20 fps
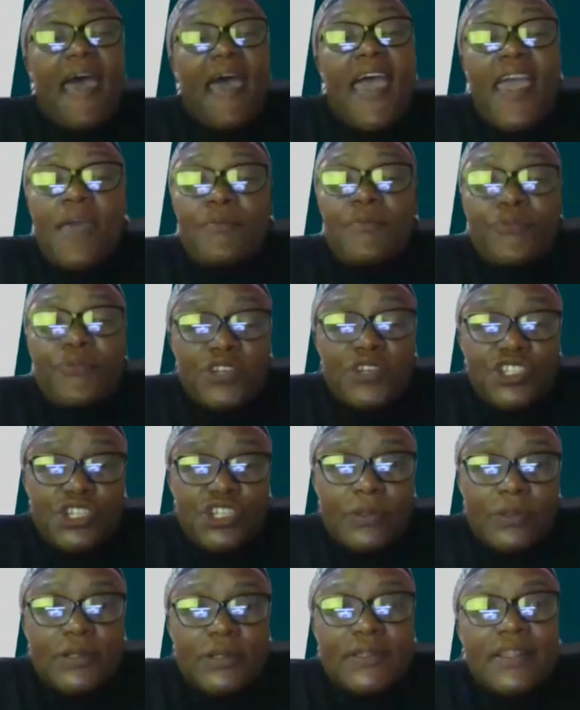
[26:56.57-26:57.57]
I am
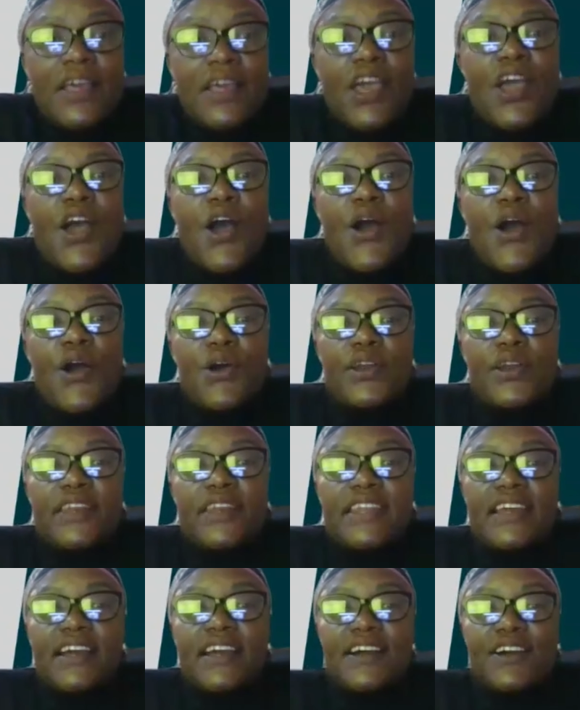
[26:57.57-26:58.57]
reachable
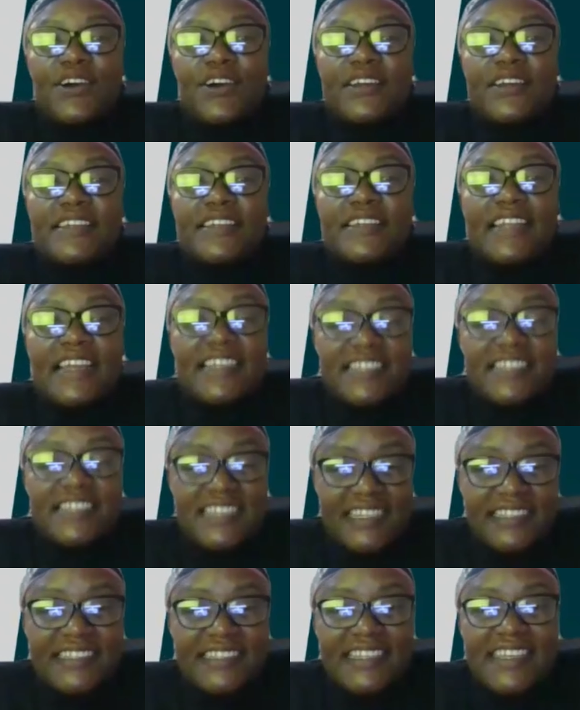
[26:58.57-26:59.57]
on
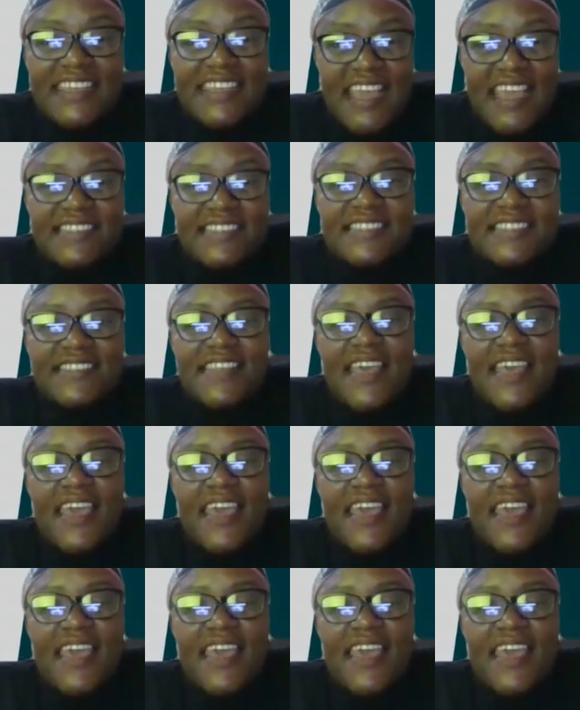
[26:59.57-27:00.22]
LinkedIn, yes.